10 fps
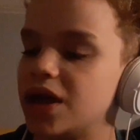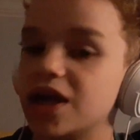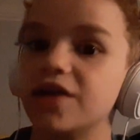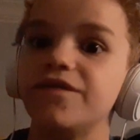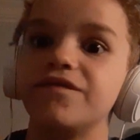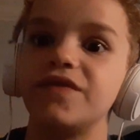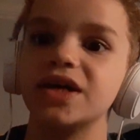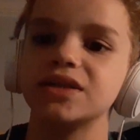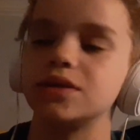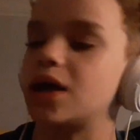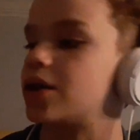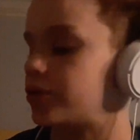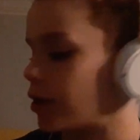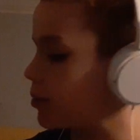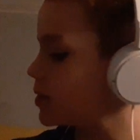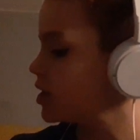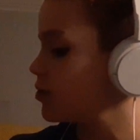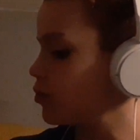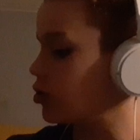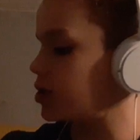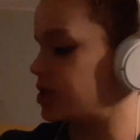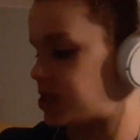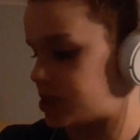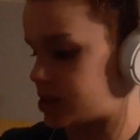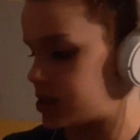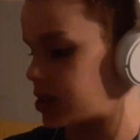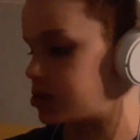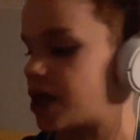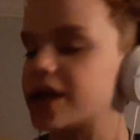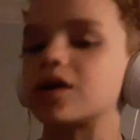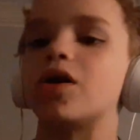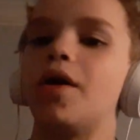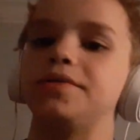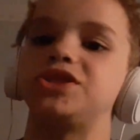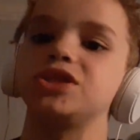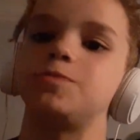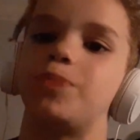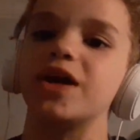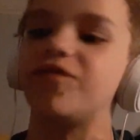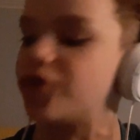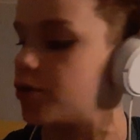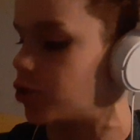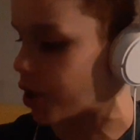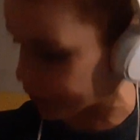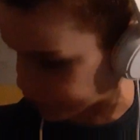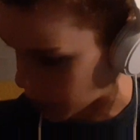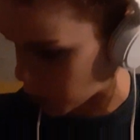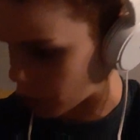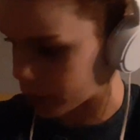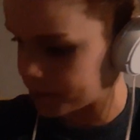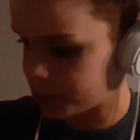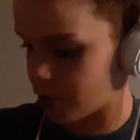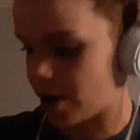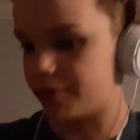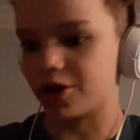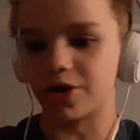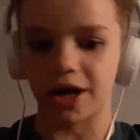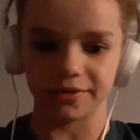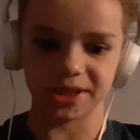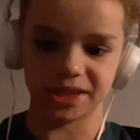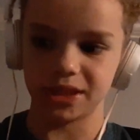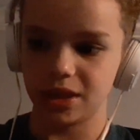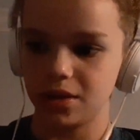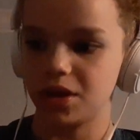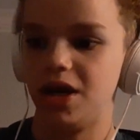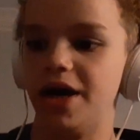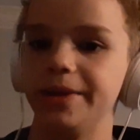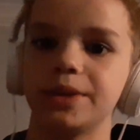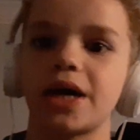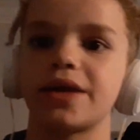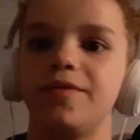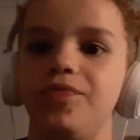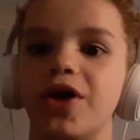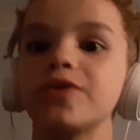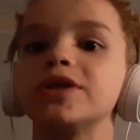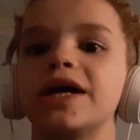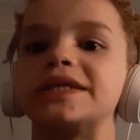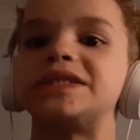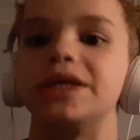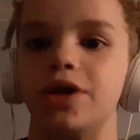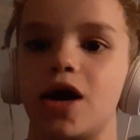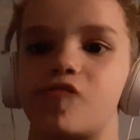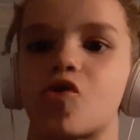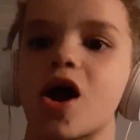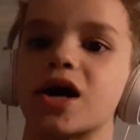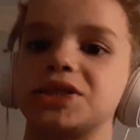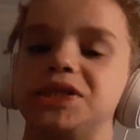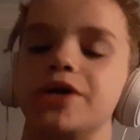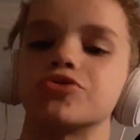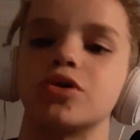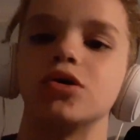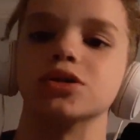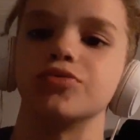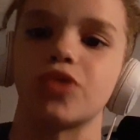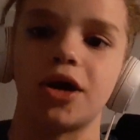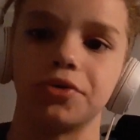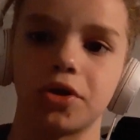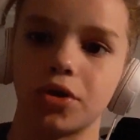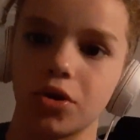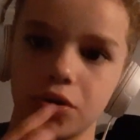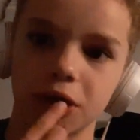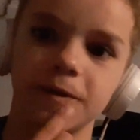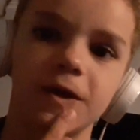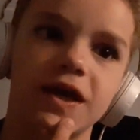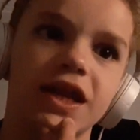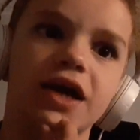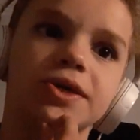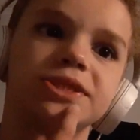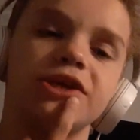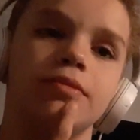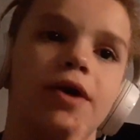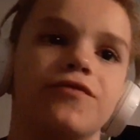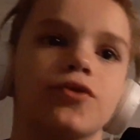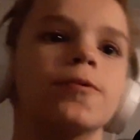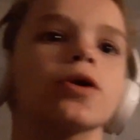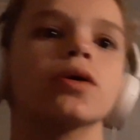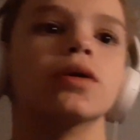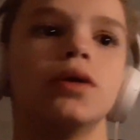I don't know. Well, it's just Bigfoot were everywhere around our house. And like they were like sitting on rocks. They were all around our yard. And I could see them everywhere.